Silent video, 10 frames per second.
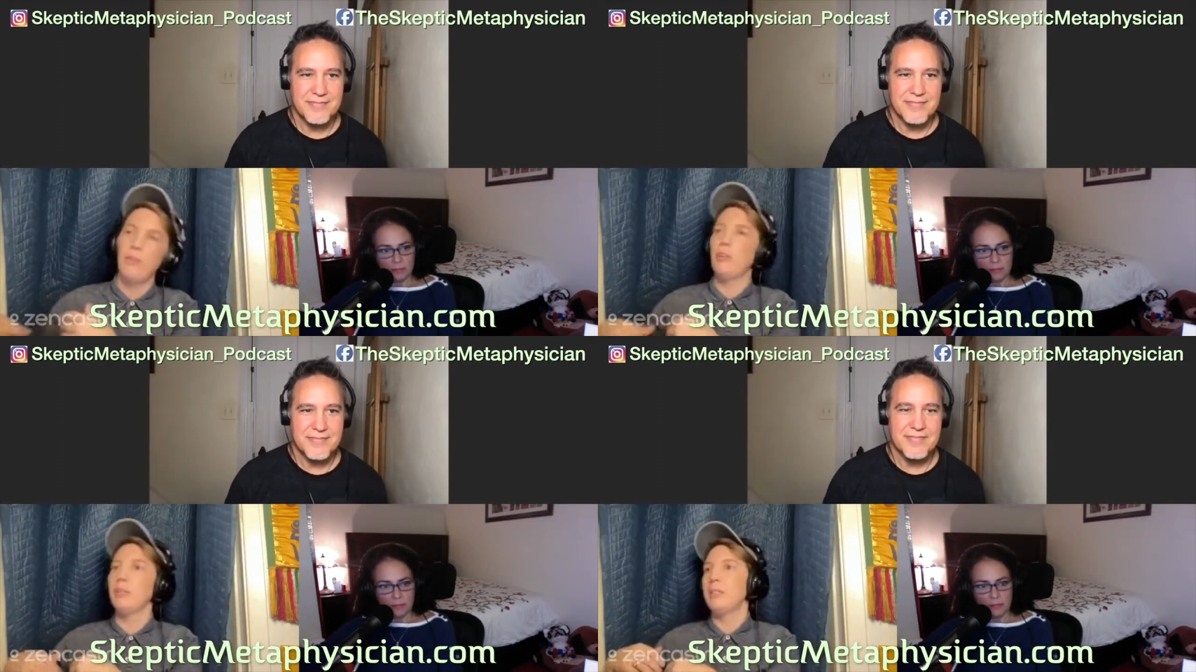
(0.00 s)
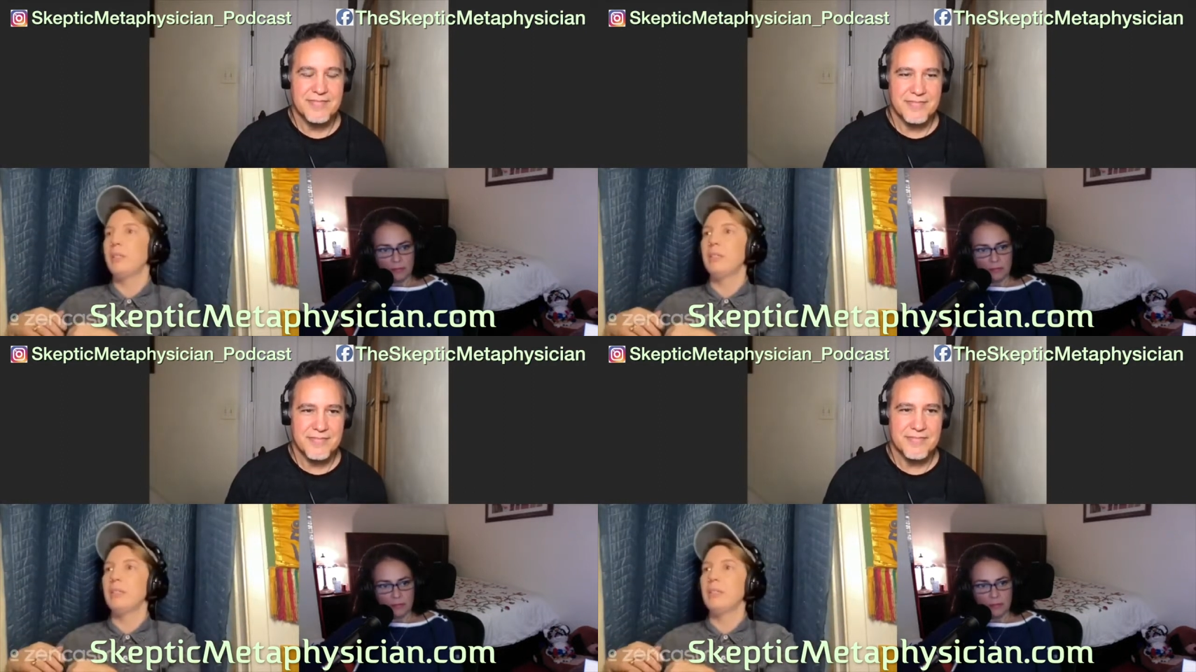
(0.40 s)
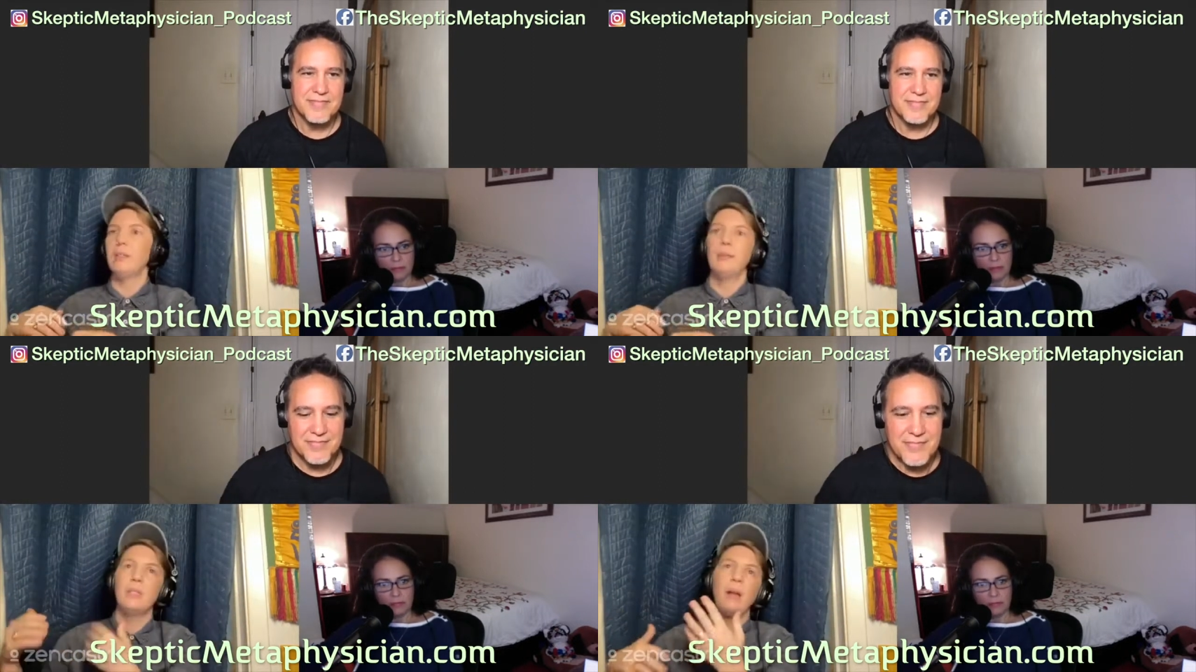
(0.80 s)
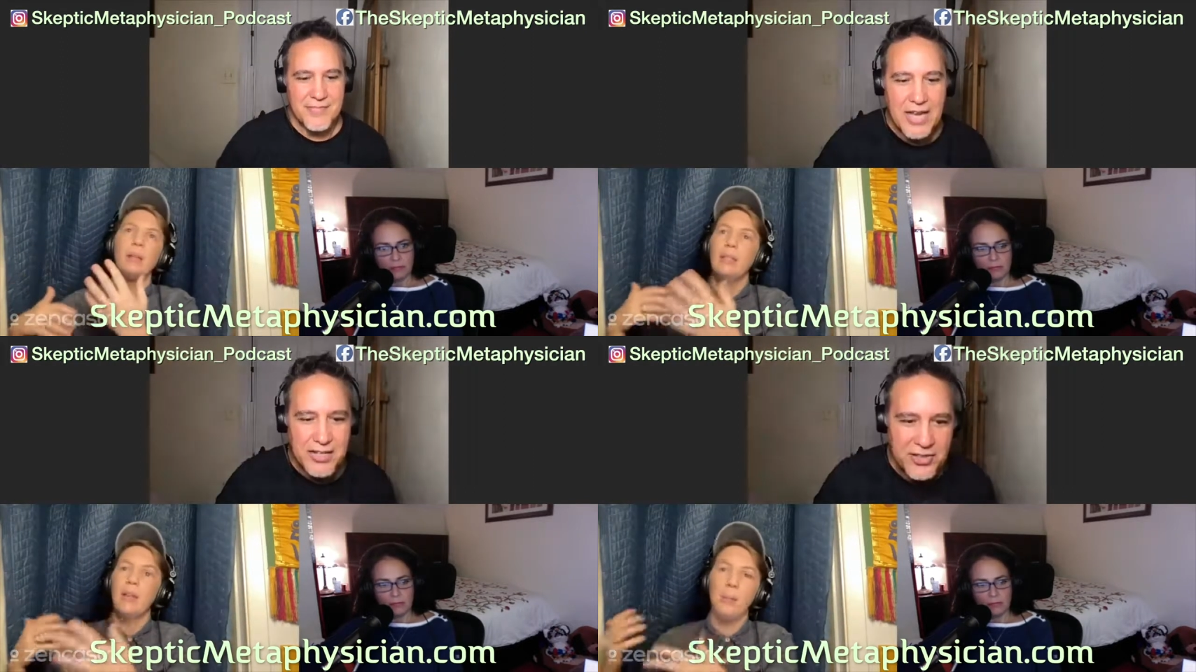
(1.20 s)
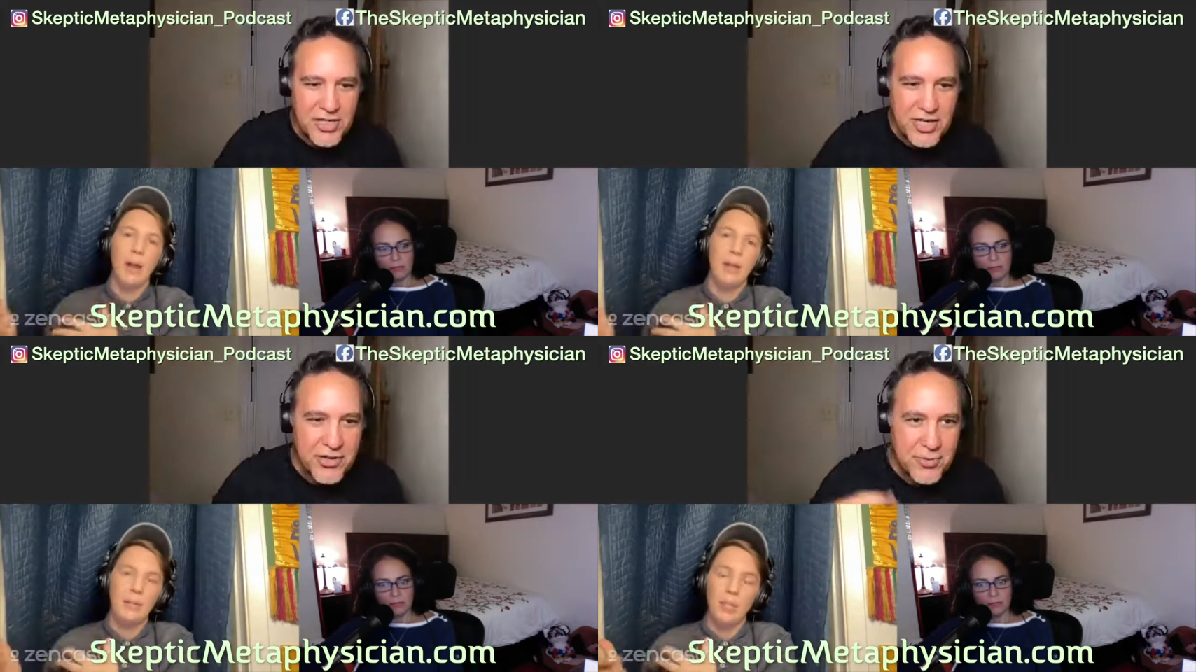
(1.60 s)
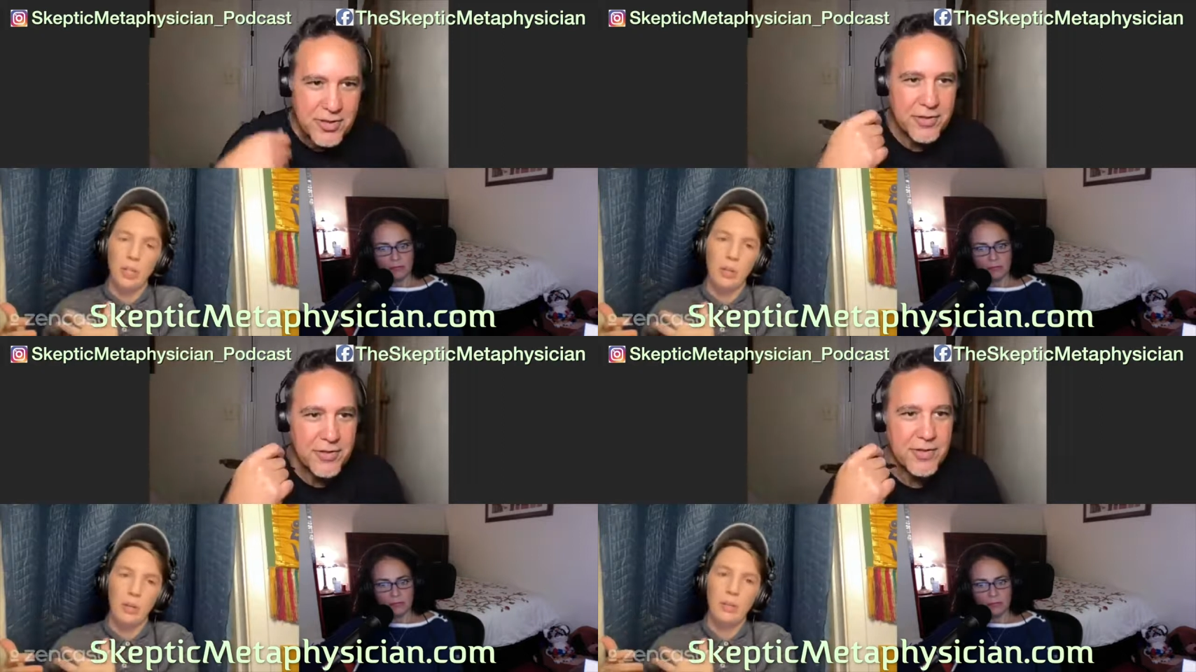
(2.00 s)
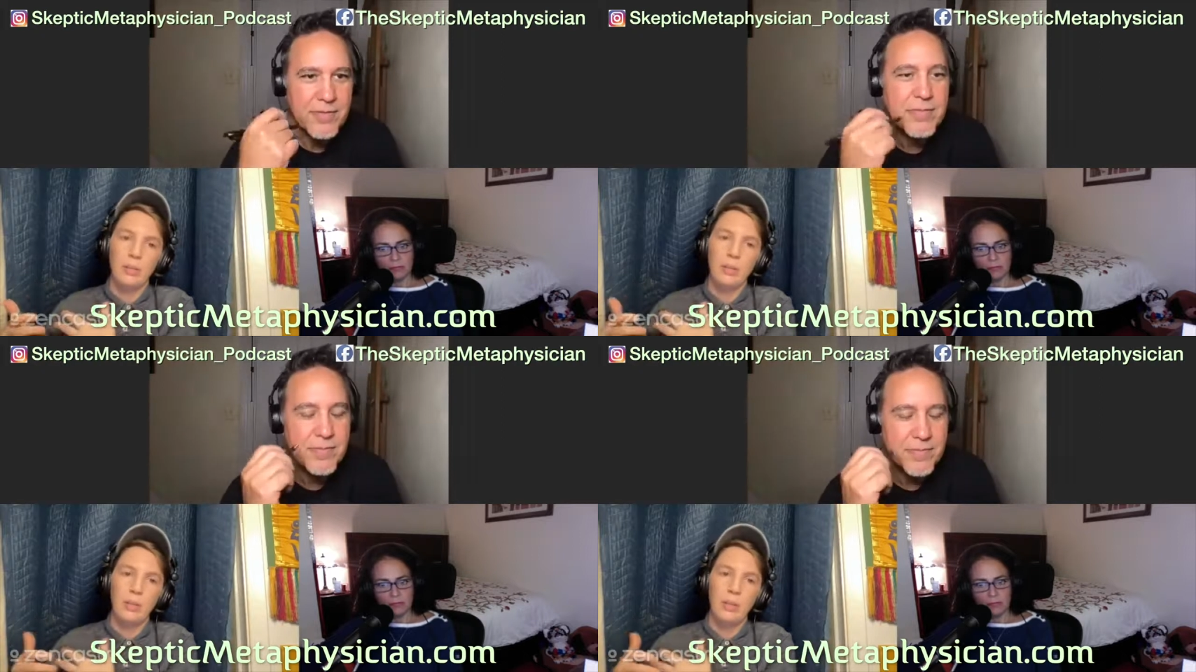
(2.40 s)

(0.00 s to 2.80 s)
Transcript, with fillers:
Speaker 1: versus solitary practitioners.